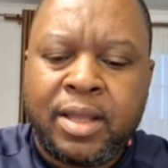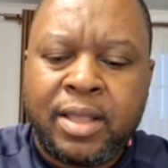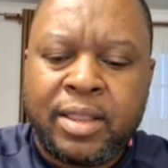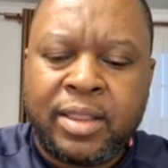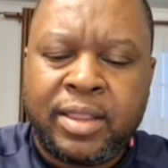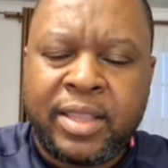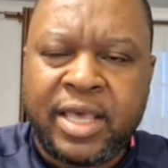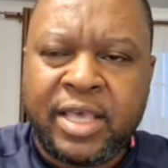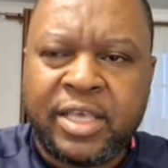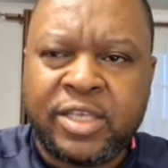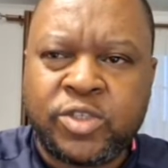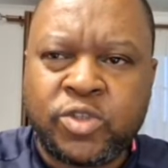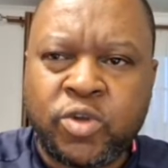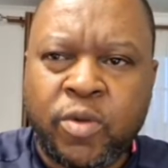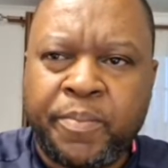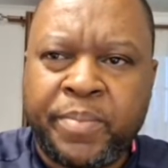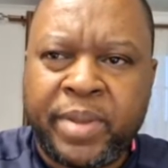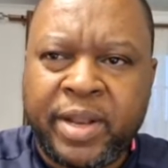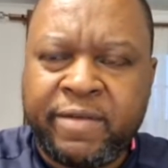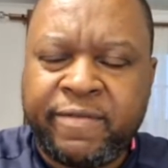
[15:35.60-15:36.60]
There is
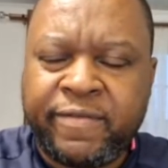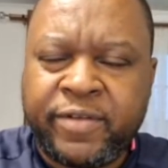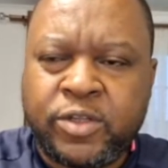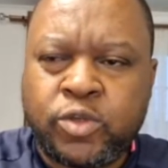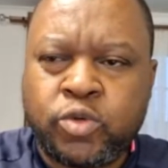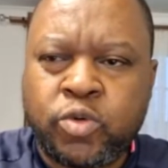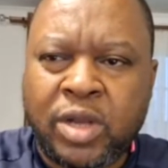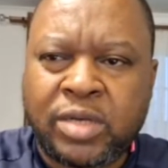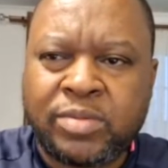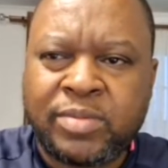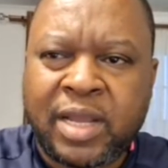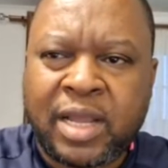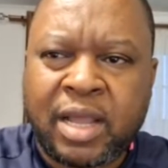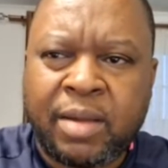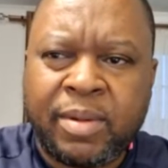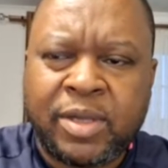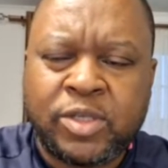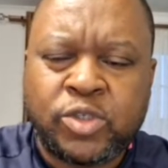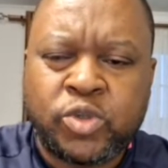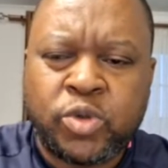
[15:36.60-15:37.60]
no benefit to what
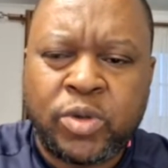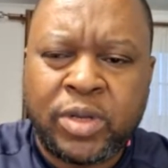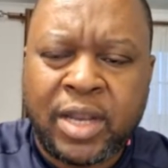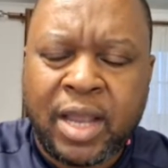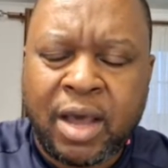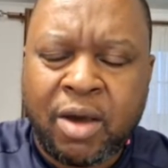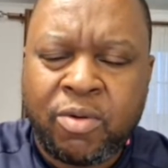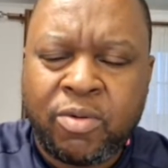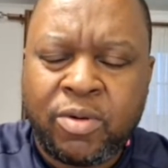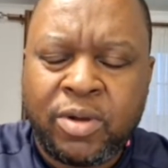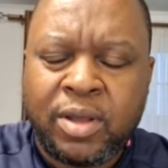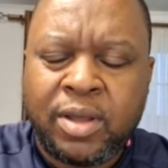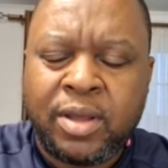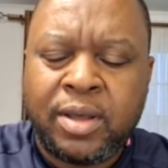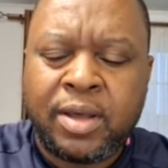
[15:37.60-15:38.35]
Mnangagwa is doing now.